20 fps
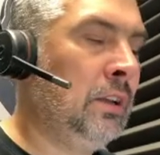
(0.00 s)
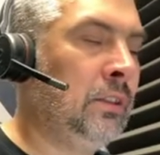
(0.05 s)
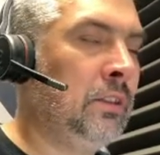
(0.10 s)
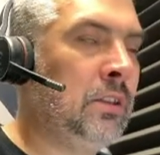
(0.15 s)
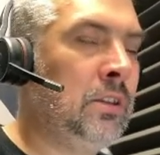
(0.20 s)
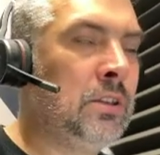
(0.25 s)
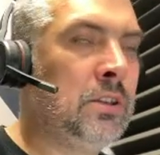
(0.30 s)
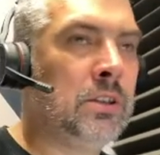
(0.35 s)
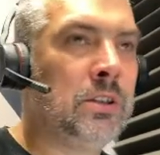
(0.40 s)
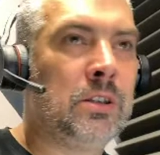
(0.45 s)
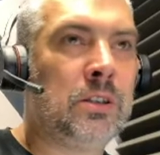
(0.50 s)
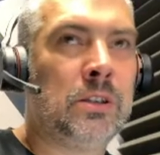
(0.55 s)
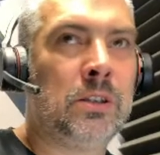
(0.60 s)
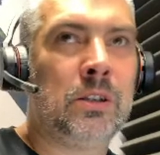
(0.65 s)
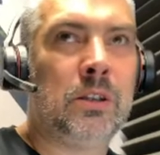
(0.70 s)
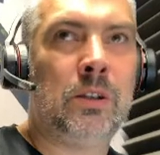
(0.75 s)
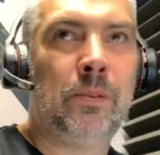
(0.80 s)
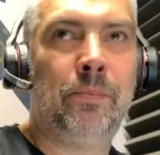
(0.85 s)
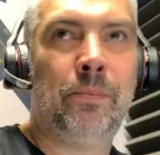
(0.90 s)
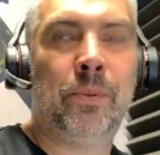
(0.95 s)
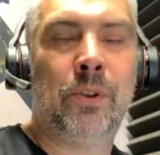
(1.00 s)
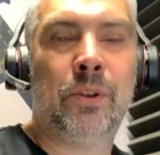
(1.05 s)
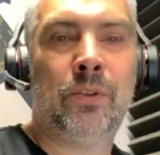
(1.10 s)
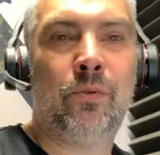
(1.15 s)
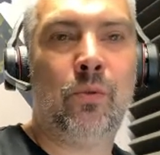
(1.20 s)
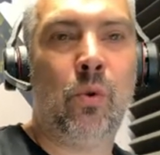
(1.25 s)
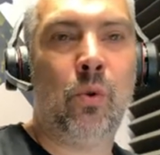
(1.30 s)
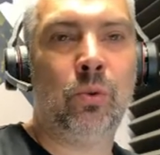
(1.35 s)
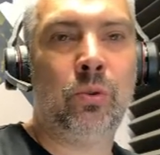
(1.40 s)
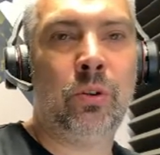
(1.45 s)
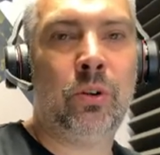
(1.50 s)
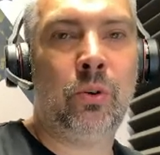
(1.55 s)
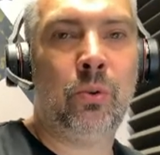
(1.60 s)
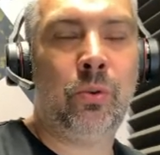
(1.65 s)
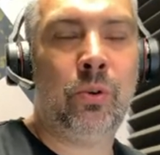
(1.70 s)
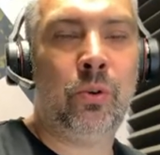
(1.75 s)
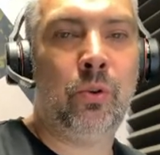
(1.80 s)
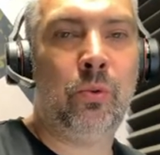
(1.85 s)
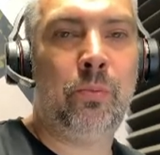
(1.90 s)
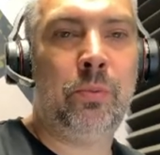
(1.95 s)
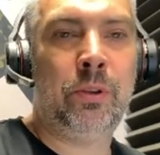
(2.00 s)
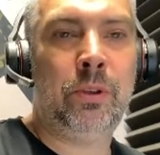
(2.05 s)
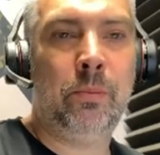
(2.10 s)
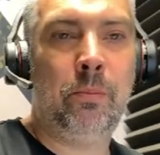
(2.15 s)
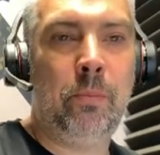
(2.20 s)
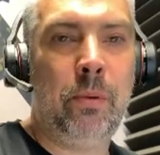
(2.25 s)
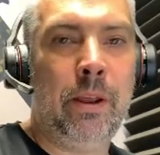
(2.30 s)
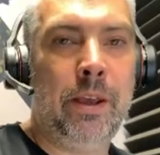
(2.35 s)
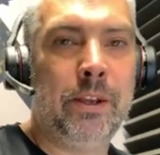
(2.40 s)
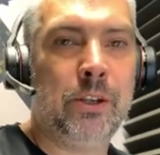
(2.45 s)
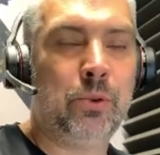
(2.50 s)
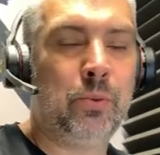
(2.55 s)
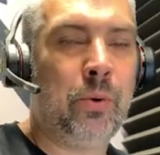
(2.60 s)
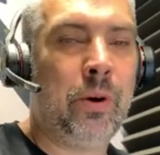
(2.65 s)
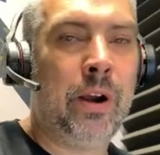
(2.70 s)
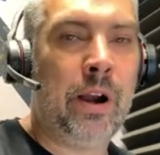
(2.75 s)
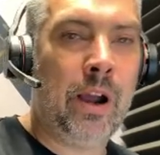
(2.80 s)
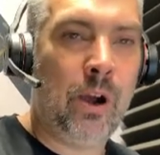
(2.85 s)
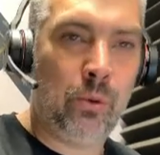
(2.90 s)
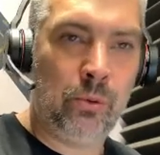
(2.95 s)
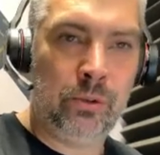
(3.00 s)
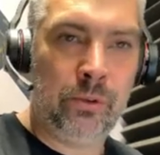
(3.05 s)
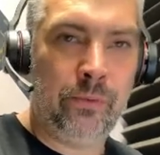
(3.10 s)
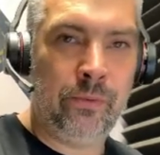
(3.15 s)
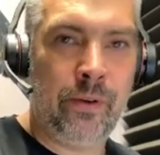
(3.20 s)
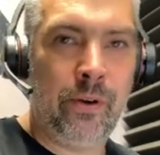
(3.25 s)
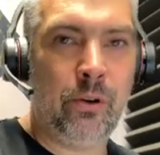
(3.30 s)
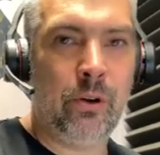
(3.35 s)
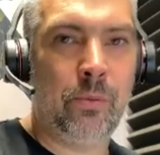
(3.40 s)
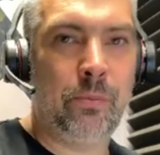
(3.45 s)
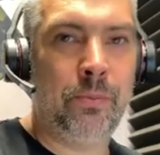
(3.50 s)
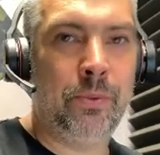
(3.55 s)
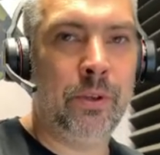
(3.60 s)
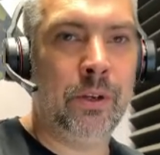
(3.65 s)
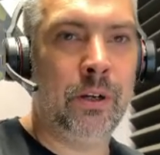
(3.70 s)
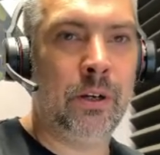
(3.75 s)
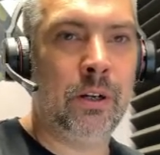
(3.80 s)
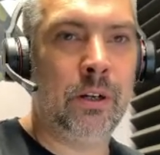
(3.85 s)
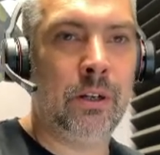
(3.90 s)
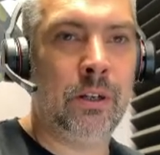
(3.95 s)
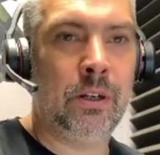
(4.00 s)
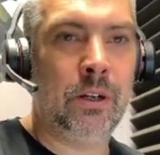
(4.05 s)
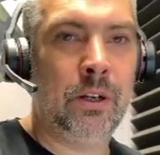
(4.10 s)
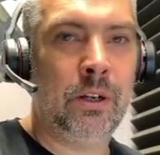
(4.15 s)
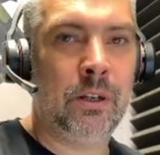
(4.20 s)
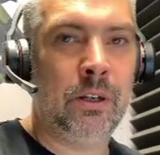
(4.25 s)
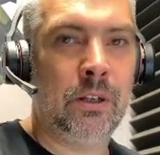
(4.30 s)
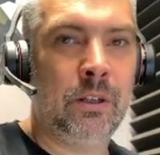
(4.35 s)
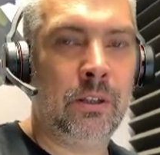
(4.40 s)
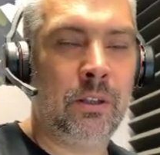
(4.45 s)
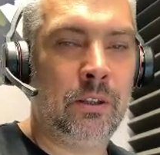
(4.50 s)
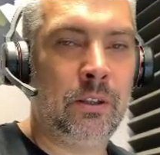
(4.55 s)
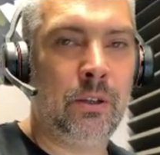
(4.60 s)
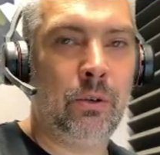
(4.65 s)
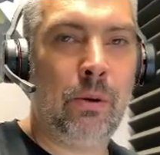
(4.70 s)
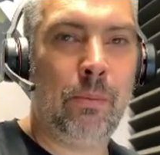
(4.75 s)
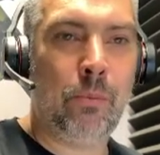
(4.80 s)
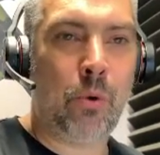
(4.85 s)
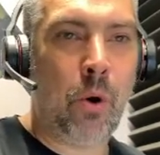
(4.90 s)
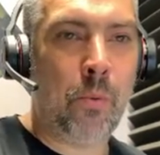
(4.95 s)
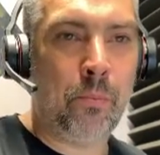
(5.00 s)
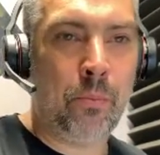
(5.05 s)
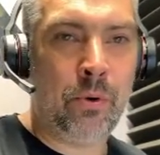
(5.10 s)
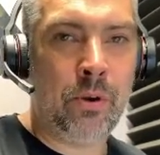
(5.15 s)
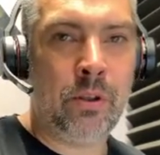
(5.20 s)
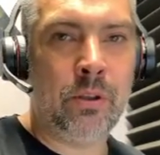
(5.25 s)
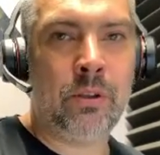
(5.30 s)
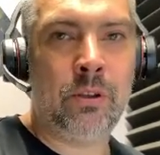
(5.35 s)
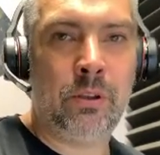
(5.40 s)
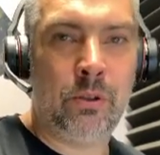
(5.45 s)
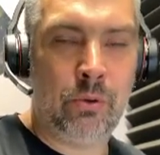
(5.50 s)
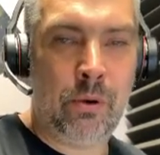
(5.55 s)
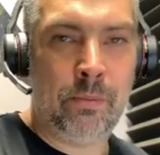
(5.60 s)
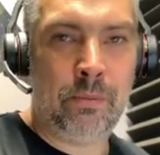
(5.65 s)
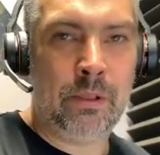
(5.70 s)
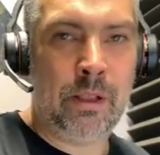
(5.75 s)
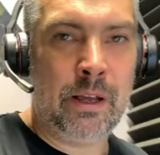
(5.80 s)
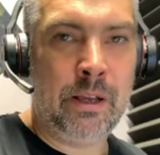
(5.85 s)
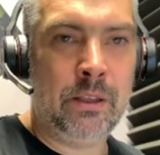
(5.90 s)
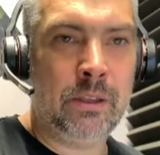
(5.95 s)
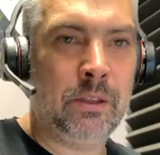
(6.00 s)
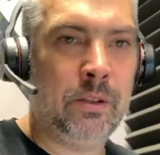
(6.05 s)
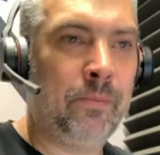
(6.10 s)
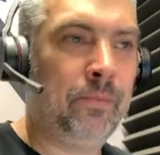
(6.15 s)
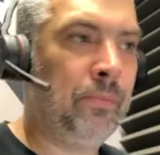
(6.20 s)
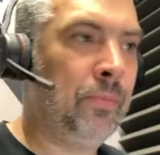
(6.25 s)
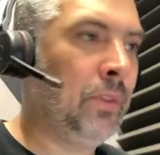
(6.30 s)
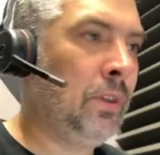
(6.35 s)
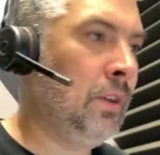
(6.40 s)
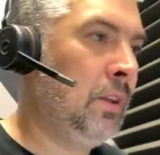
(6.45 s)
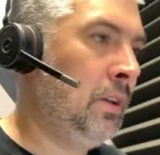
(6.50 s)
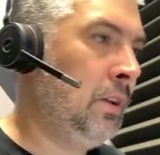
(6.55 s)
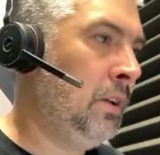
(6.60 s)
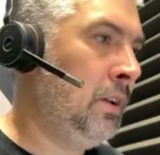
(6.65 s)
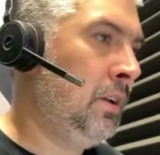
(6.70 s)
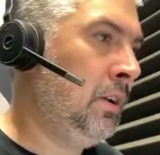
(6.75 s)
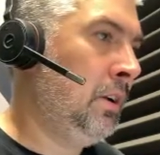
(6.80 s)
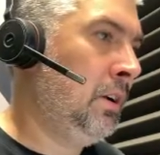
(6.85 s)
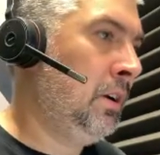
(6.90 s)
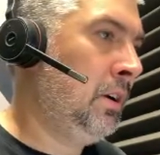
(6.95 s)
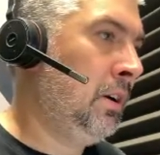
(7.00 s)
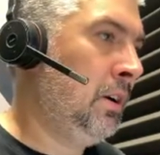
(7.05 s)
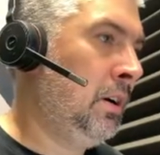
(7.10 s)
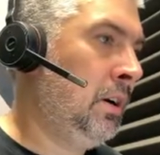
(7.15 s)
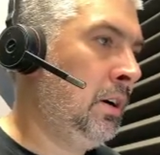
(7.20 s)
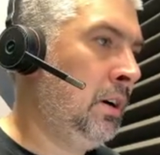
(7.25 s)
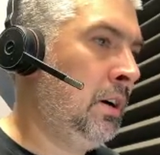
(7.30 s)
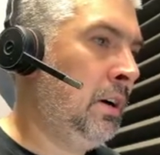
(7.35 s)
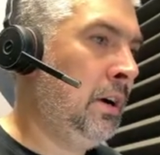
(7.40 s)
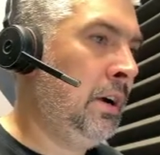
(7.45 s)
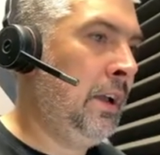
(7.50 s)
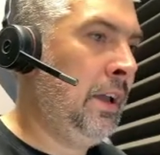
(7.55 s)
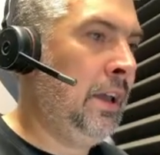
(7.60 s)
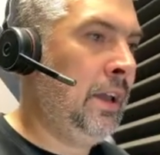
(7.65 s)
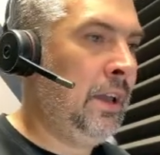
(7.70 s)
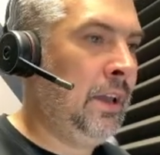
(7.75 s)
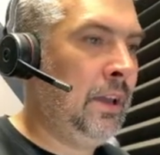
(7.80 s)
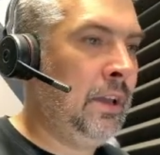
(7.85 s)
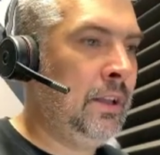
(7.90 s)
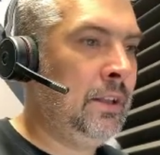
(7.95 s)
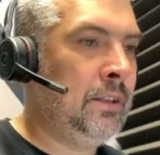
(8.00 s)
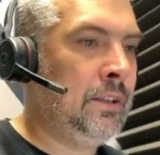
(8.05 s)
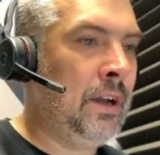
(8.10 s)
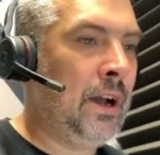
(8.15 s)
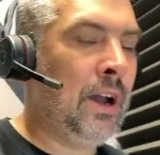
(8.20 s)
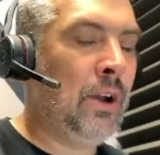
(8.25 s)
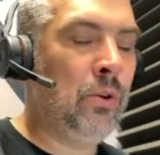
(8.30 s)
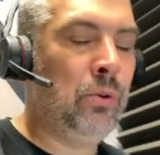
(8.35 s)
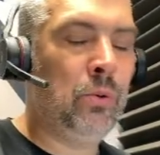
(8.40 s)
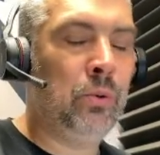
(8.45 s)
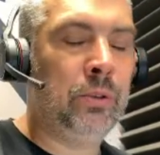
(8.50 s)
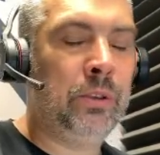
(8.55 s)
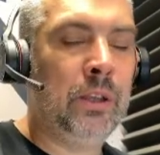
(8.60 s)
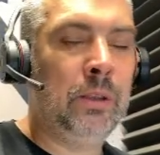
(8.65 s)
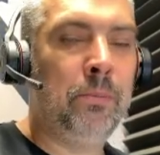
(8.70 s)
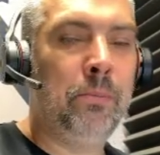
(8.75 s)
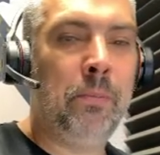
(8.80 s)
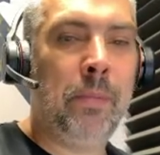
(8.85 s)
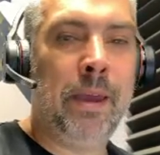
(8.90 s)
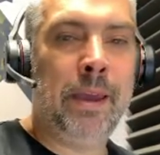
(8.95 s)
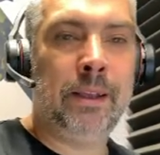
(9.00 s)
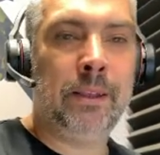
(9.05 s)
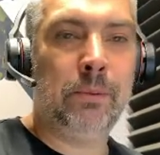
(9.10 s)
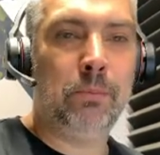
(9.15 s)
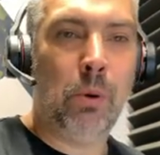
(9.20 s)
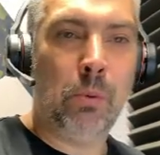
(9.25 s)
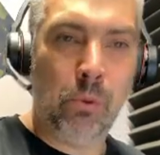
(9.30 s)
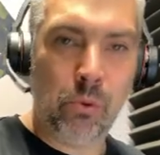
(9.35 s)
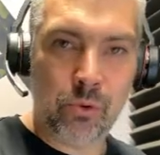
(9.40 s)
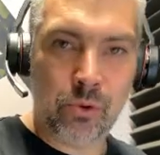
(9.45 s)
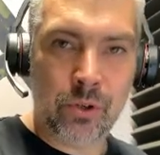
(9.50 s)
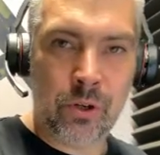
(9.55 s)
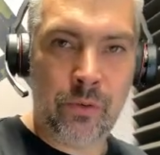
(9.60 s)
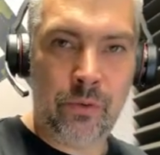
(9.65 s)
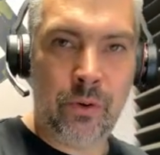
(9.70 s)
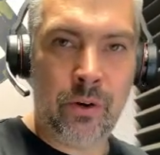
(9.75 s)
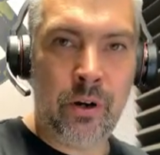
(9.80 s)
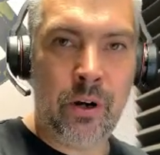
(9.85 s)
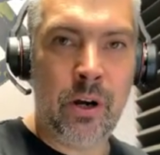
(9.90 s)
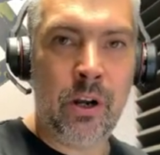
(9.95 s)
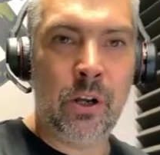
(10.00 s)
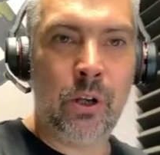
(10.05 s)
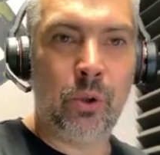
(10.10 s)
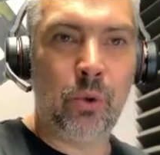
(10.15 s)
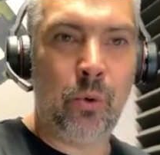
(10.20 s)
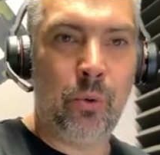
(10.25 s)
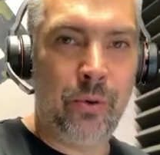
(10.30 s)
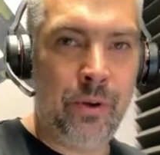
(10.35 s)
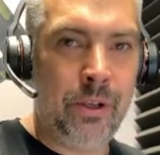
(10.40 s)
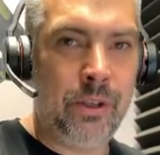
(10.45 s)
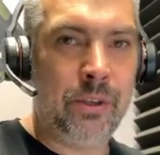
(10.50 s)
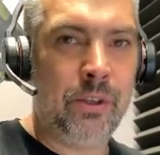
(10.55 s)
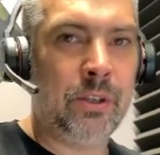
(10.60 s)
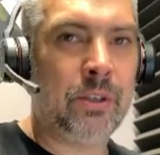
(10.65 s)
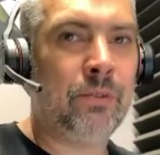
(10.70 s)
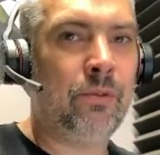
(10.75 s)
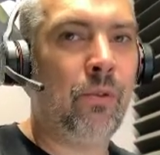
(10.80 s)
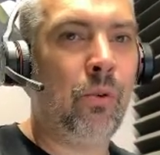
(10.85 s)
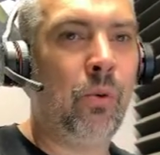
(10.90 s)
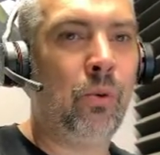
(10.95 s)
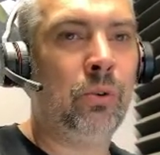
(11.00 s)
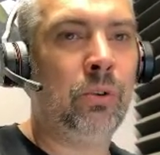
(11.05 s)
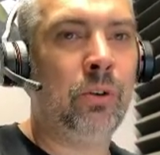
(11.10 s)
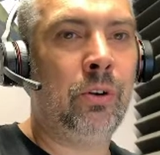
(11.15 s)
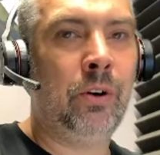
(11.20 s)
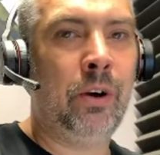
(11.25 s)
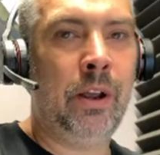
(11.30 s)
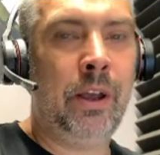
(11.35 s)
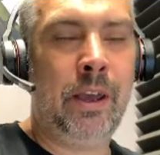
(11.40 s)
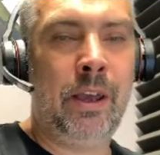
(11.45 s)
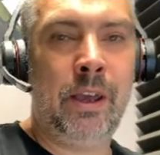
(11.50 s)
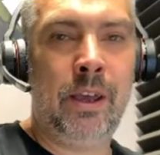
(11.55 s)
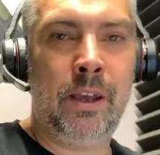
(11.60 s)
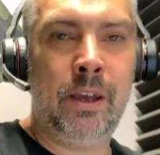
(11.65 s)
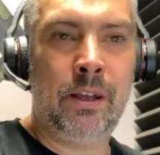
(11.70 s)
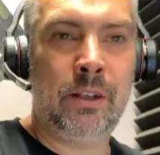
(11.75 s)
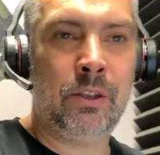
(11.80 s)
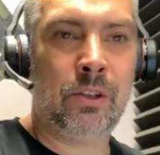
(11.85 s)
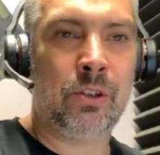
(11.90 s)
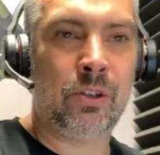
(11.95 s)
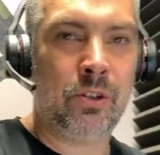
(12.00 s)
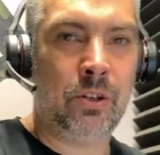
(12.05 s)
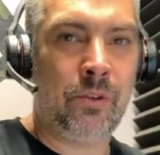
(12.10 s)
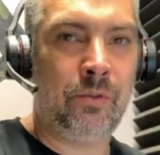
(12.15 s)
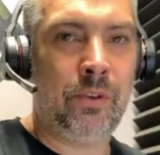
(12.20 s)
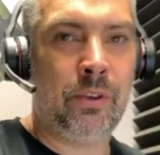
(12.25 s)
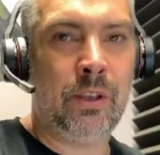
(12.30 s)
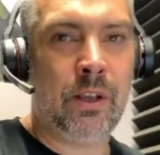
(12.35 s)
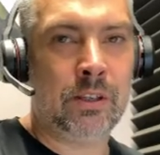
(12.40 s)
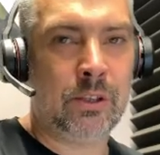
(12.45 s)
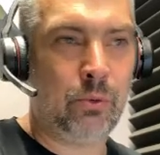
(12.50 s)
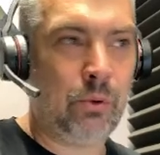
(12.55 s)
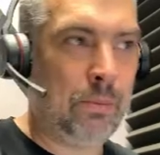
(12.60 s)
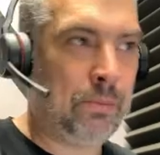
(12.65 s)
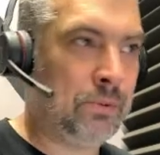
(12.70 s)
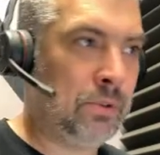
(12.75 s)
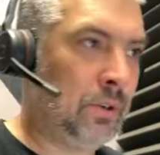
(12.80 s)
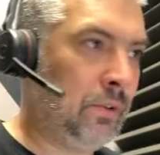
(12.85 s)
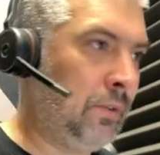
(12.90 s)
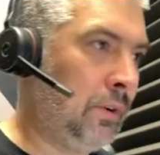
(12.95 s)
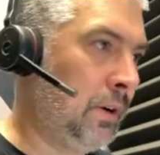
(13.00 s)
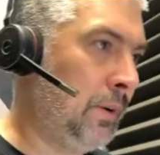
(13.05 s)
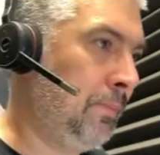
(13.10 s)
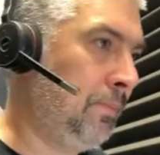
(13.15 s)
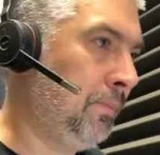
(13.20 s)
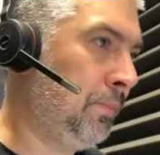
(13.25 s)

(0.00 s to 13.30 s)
This folder will be the place where I'll develop the web component, the web client, and I will then make the mobile server read this folder and serve it as a web server.